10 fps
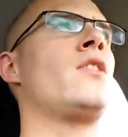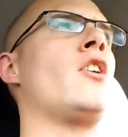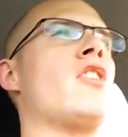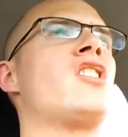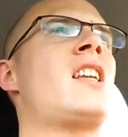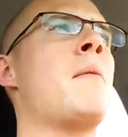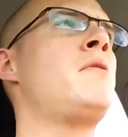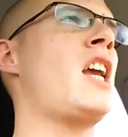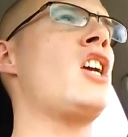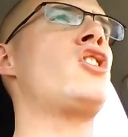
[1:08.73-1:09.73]
There is
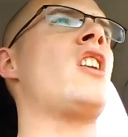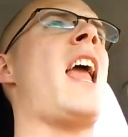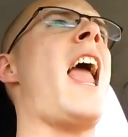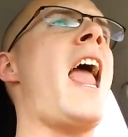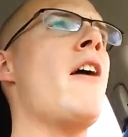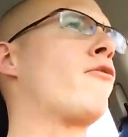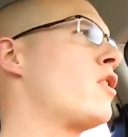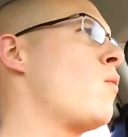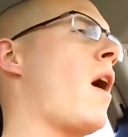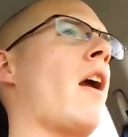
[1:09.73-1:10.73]
temptation
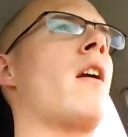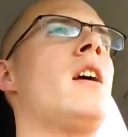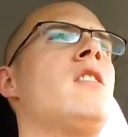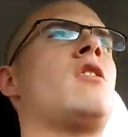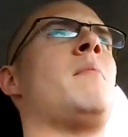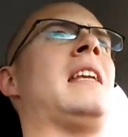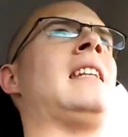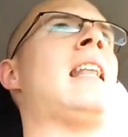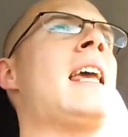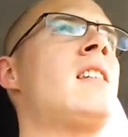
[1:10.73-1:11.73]
everywhere to be
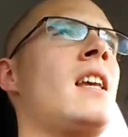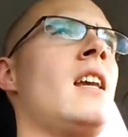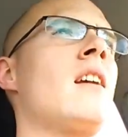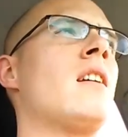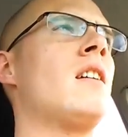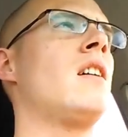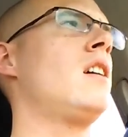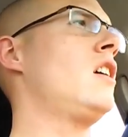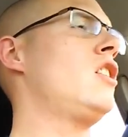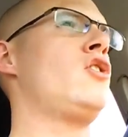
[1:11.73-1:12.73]
lazy,
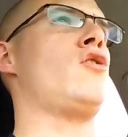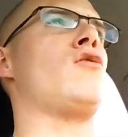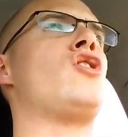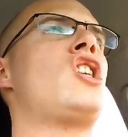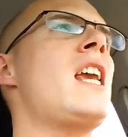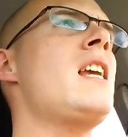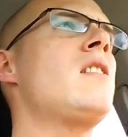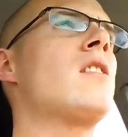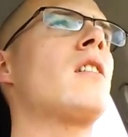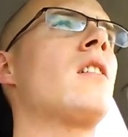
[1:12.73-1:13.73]
to
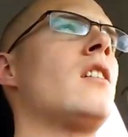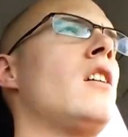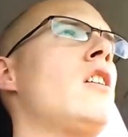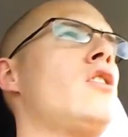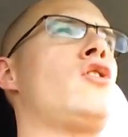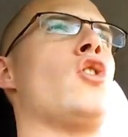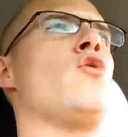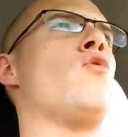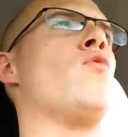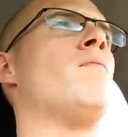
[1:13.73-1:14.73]
cheat, to